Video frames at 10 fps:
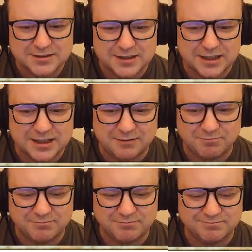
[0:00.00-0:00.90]

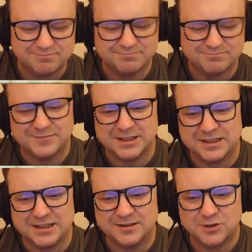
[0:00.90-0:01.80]

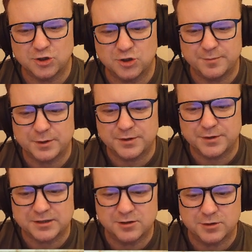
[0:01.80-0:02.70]
Yeah, sorry about
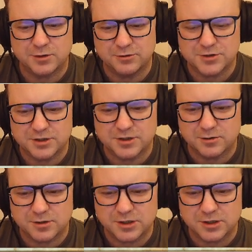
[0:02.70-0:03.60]
that. Coherence and
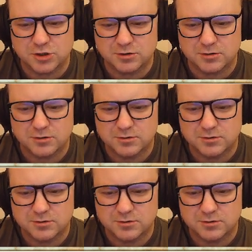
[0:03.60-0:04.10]
cohesion.